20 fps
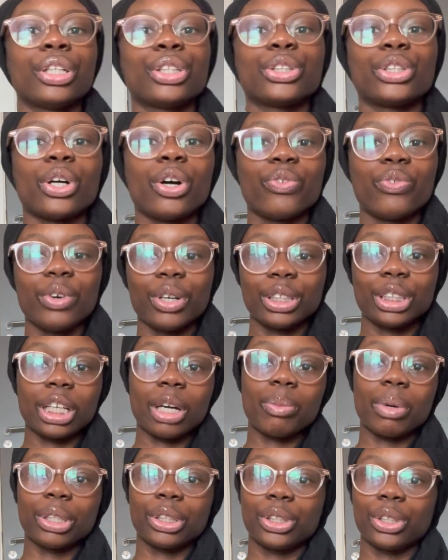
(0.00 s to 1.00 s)
So first I
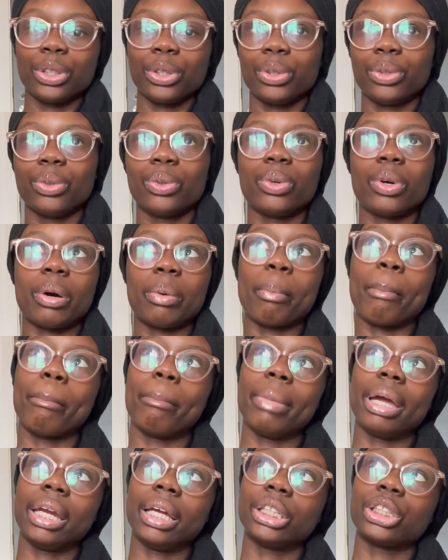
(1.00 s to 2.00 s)
went to
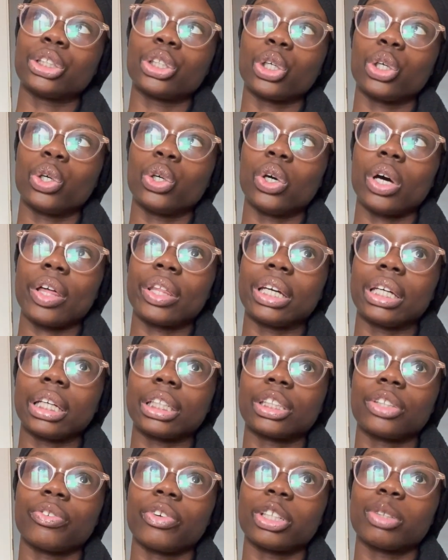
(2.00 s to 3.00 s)
Miniso. I think
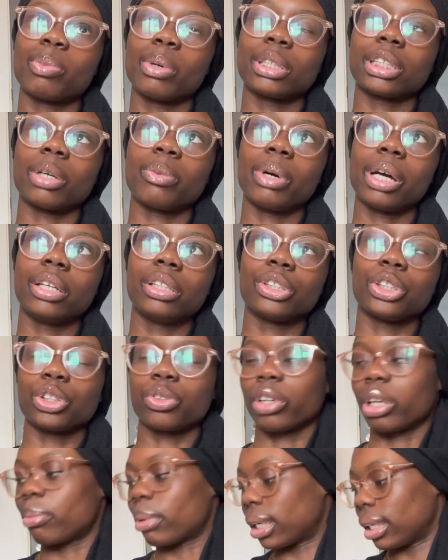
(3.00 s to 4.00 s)
that's the first place I went, doesn't
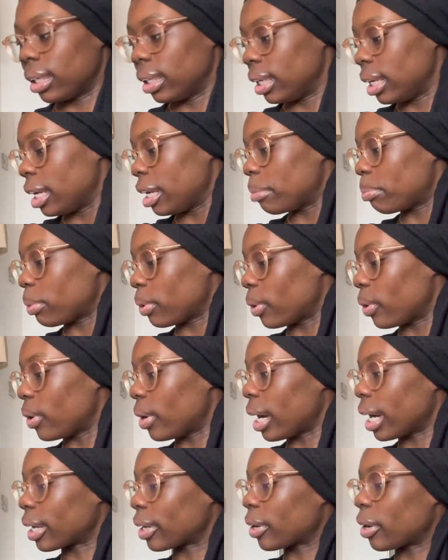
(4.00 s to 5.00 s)
really matter.
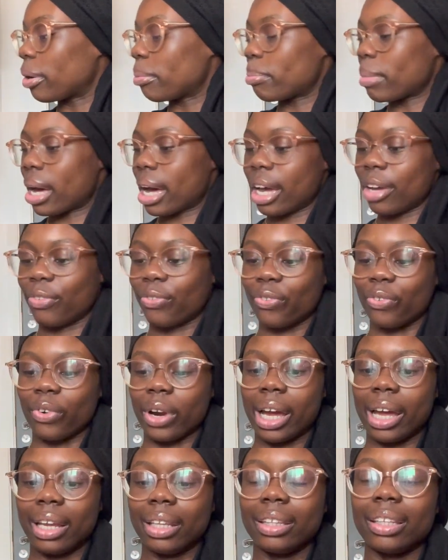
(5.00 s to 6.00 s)
But I got my
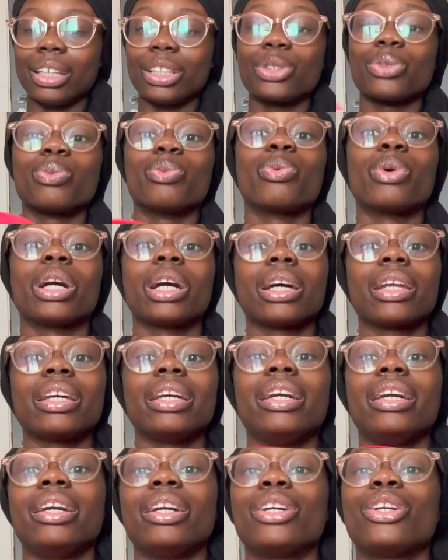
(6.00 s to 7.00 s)
friend this
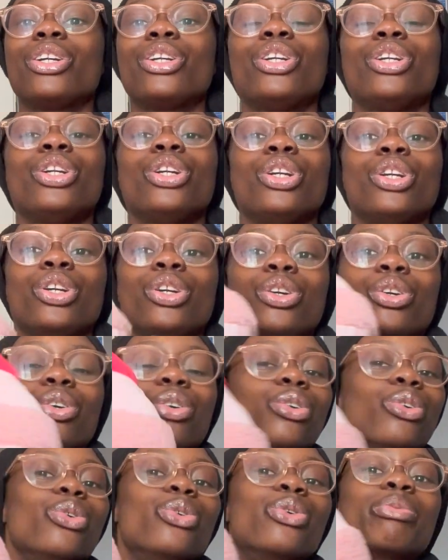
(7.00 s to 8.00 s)
really
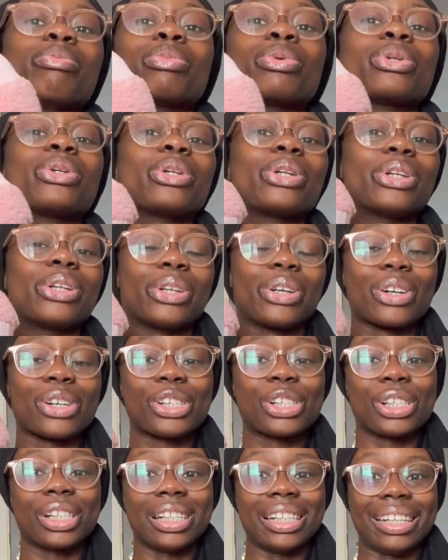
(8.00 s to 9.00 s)
cute
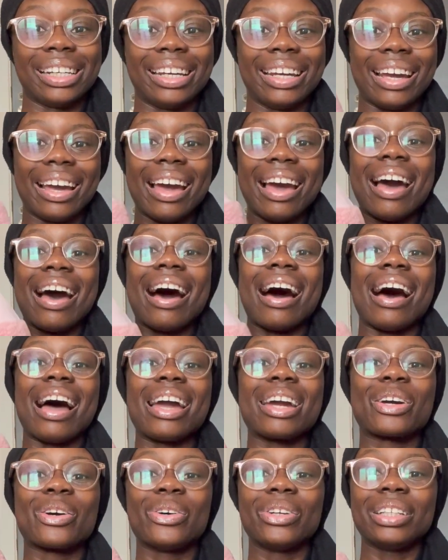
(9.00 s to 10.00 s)
plushie.
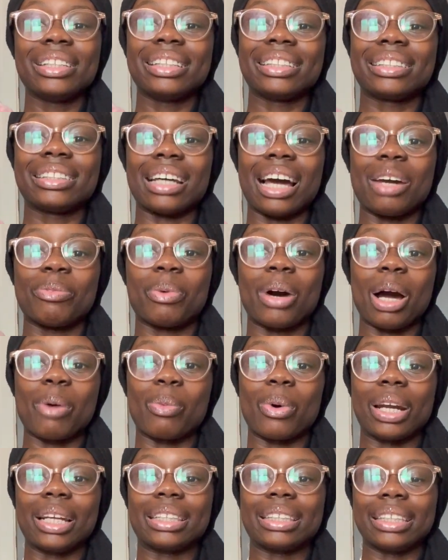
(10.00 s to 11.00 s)
I couldn't decide what I
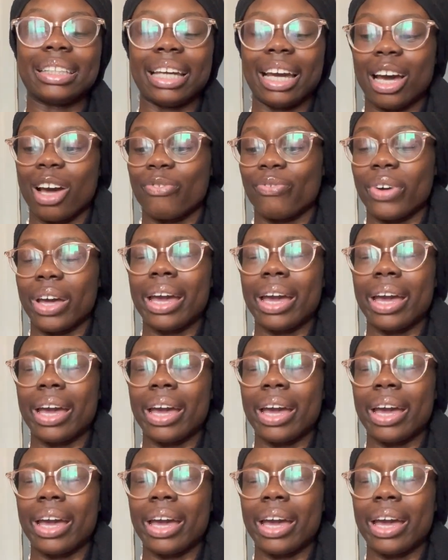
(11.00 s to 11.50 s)
wanted to get her for